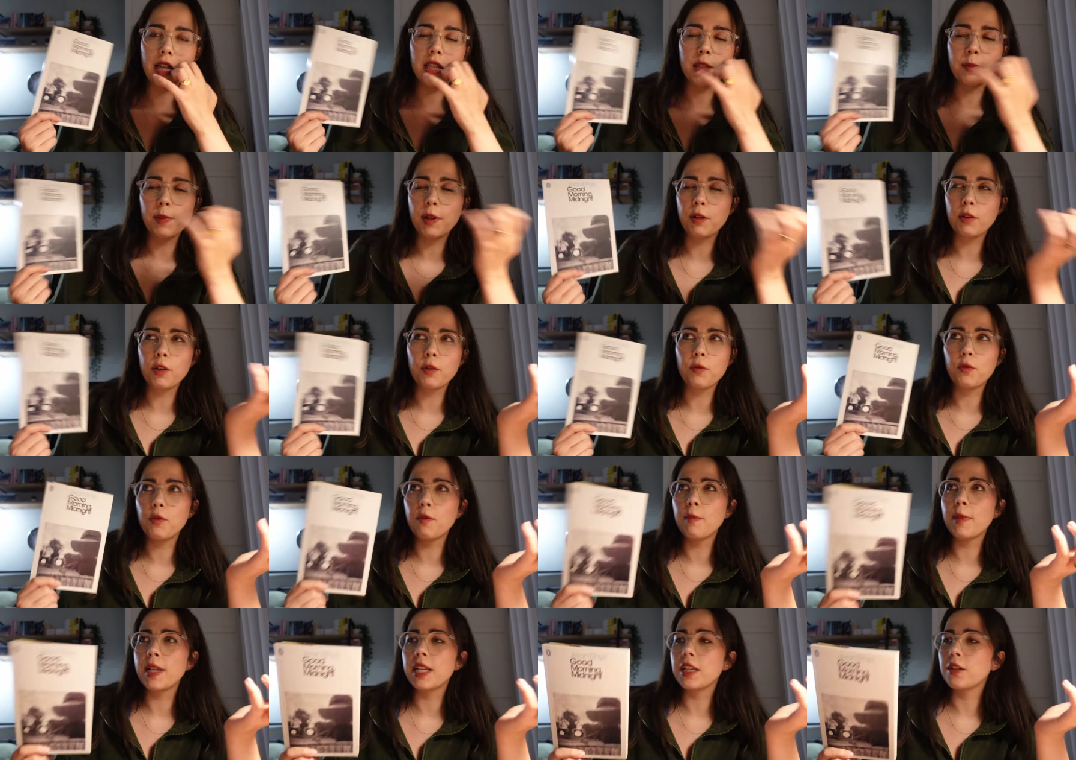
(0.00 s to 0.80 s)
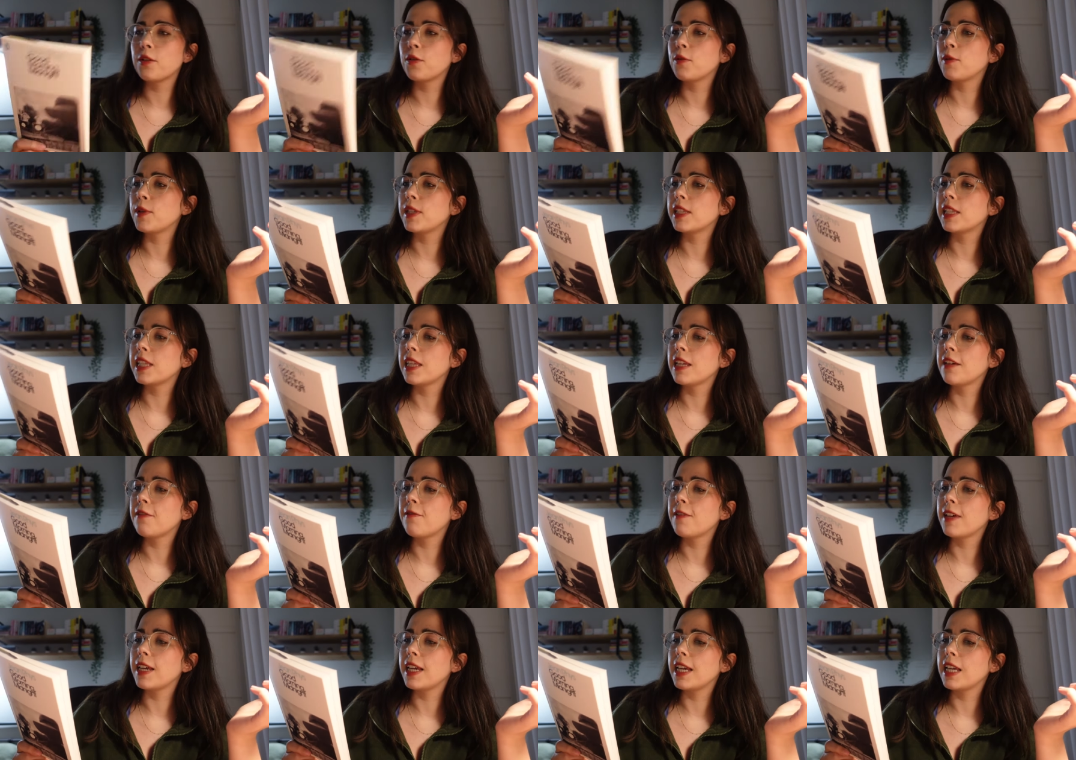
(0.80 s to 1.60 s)
It's about a woman who is
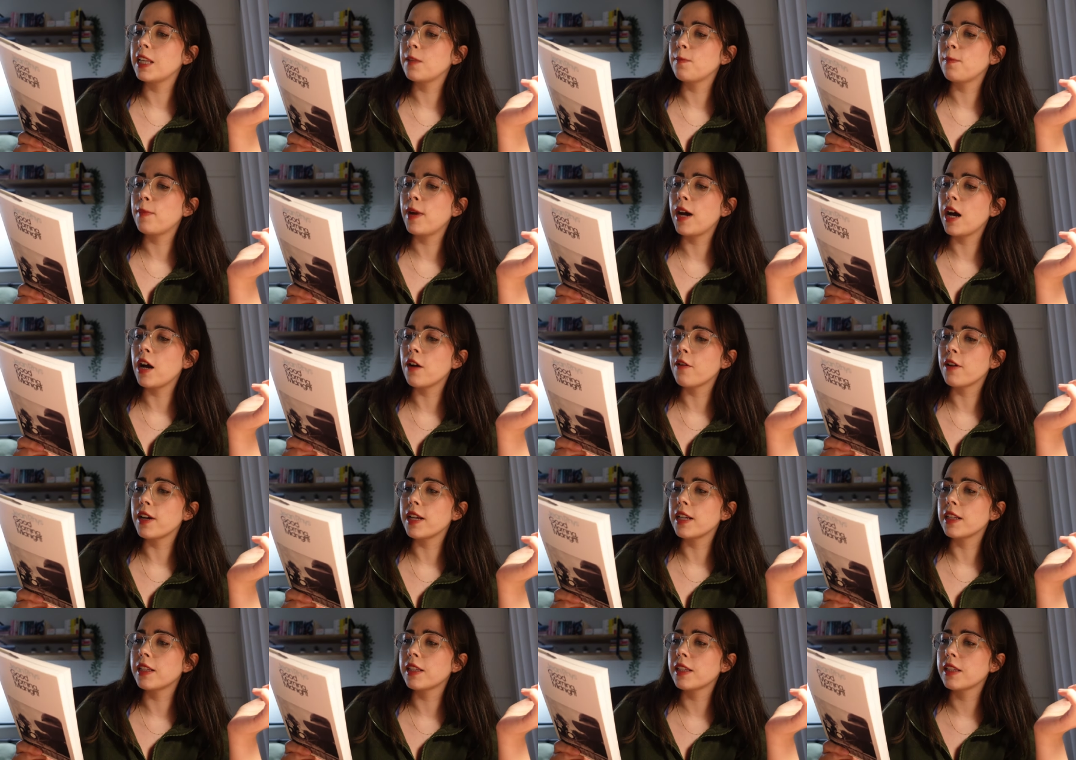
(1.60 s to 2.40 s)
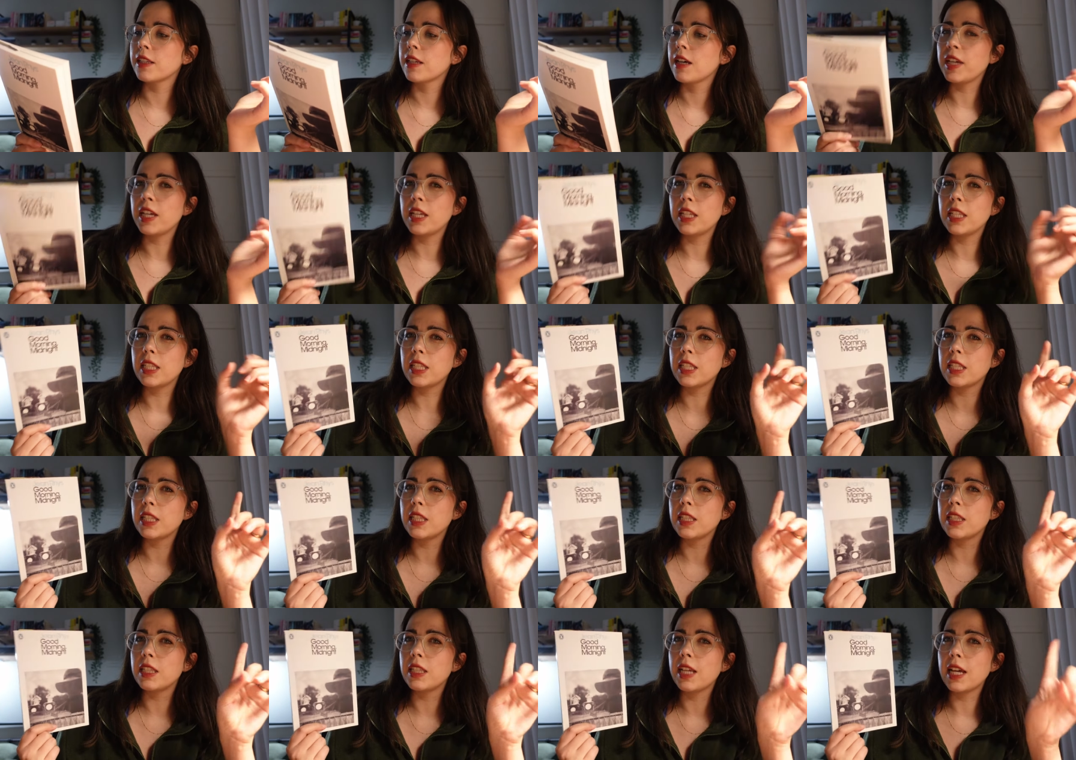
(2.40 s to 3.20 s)
living in Paris in
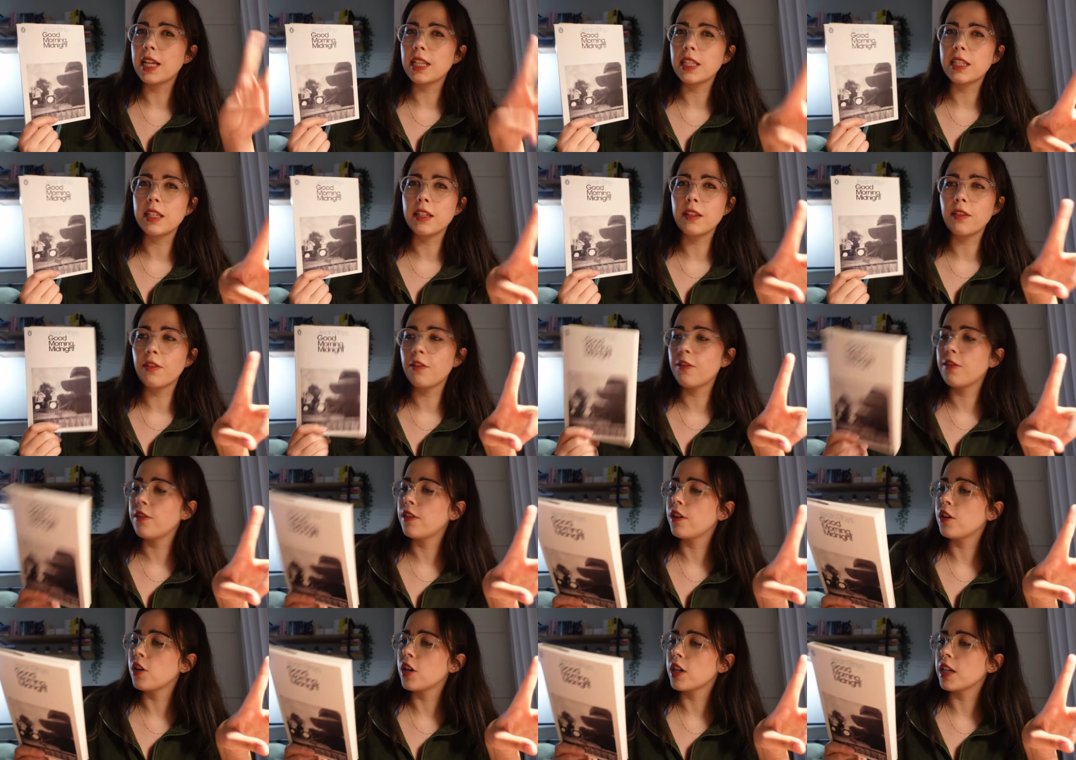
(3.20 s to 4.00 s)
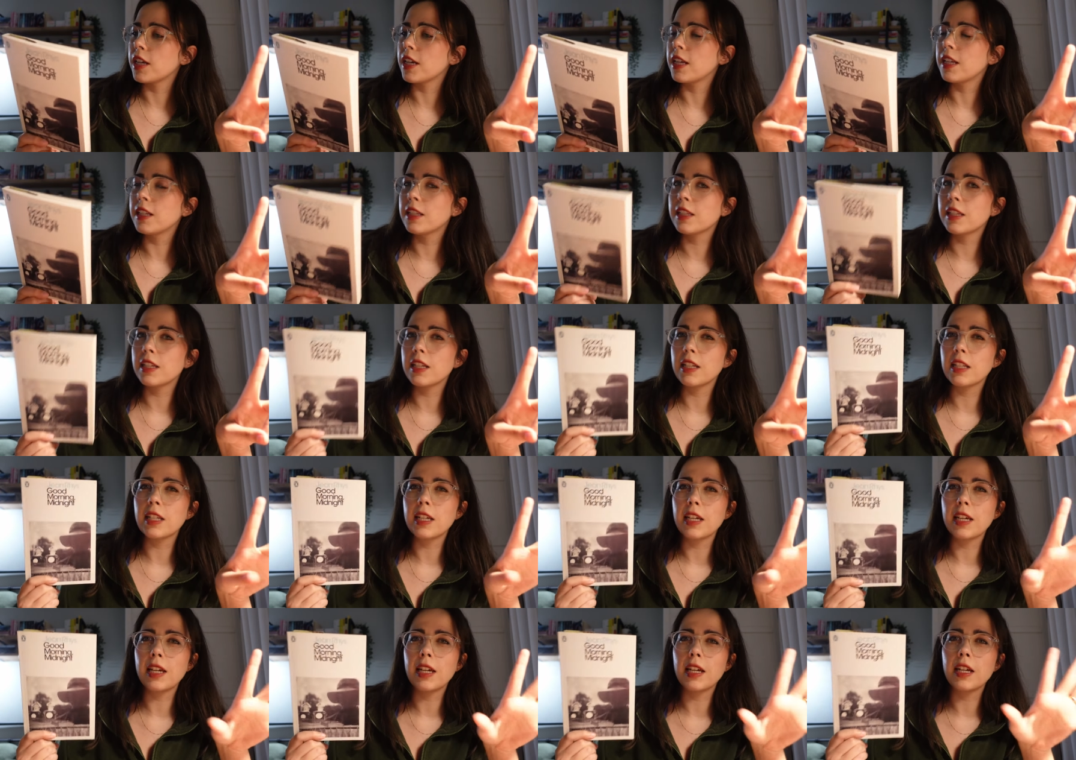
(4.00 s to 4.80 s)
1930s in
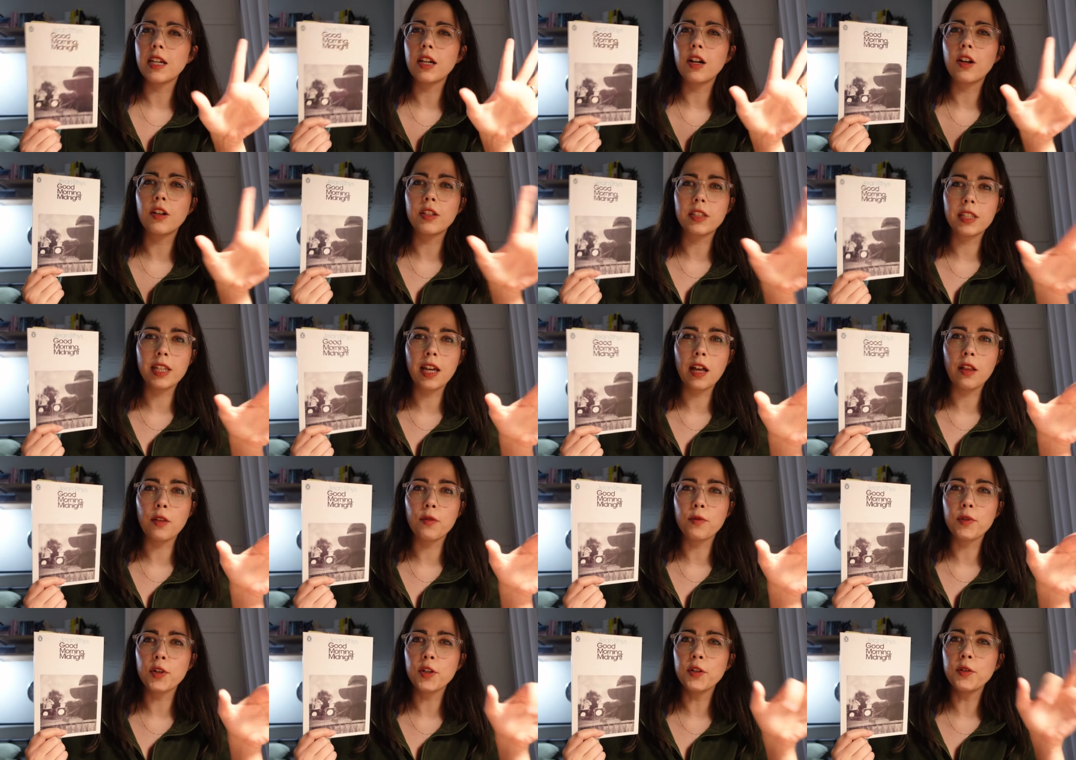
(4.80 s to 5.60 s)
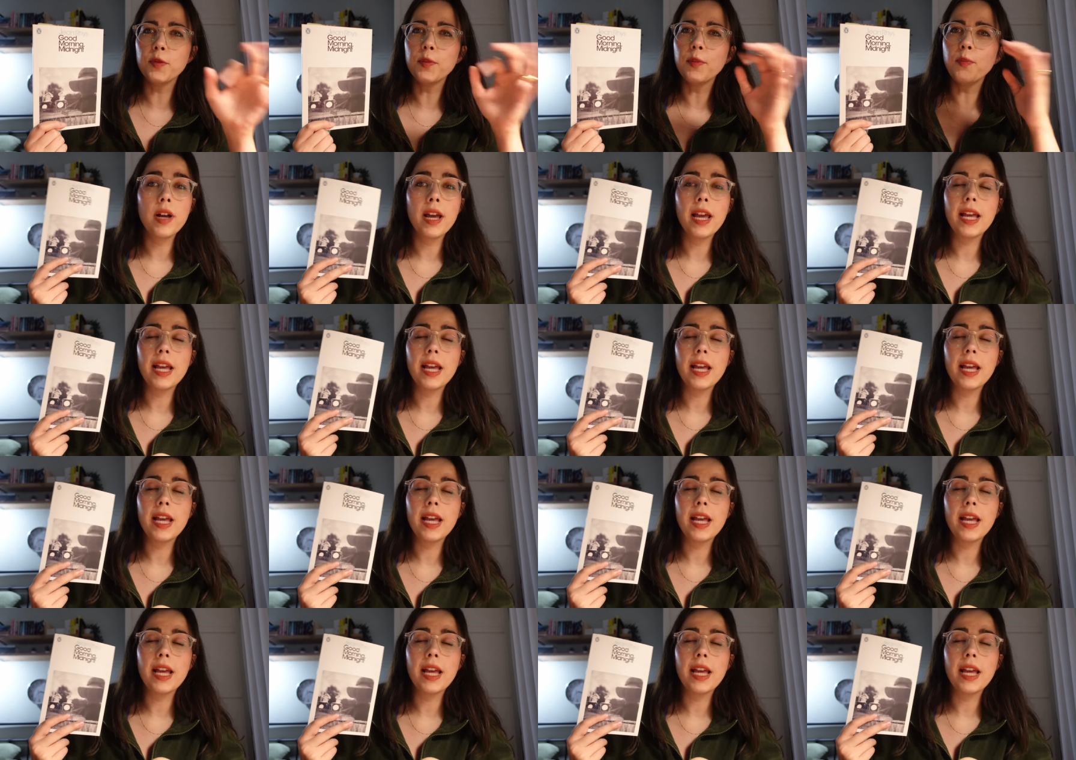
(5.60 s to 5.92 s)
a hotel room,